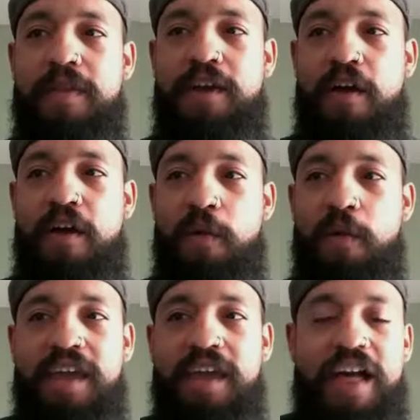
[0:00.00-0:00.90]
call that
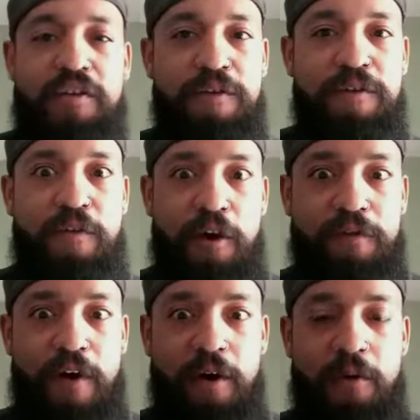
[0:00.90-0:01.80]
a galaxy far,
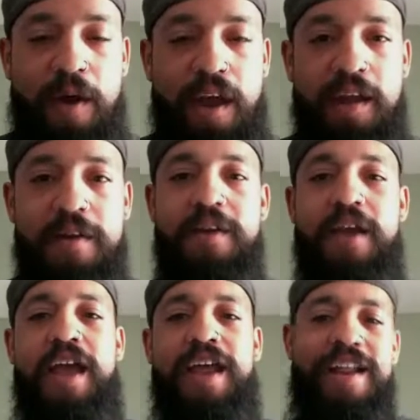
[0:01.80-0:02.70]
far away.
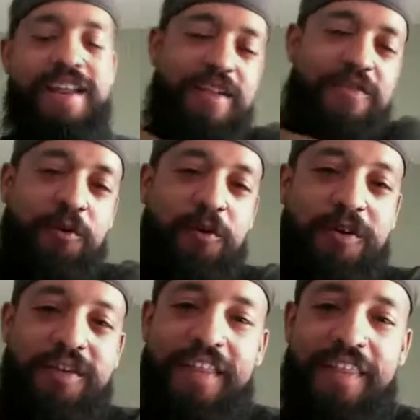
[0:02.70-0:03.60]
And it's cool
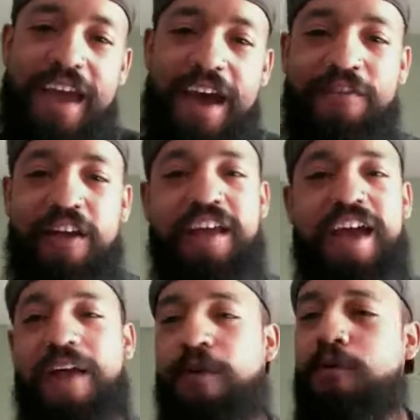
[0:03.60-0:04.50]
because then they have like
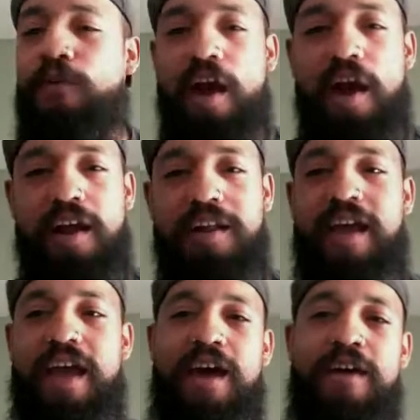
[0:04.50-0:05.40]
Kylo Ren.
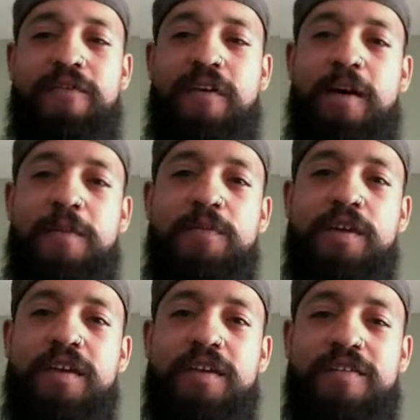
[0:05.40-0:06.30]
They have
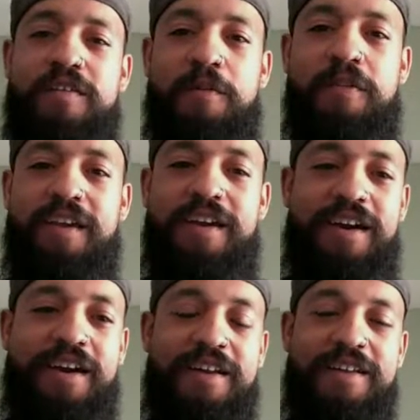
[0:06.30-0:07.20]
some of
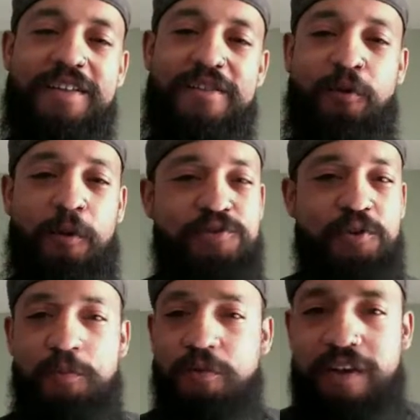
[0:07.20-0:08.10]
the
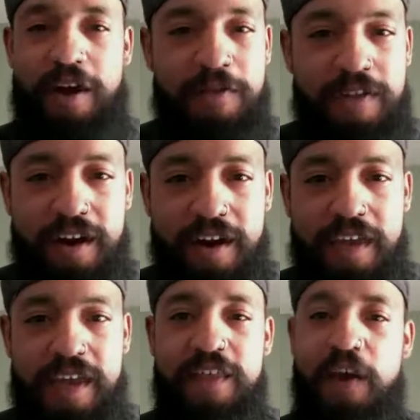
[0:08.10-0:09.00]
stormtroopers out there.
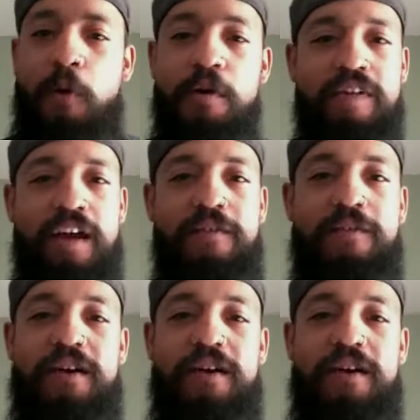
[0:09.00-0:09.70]
They always have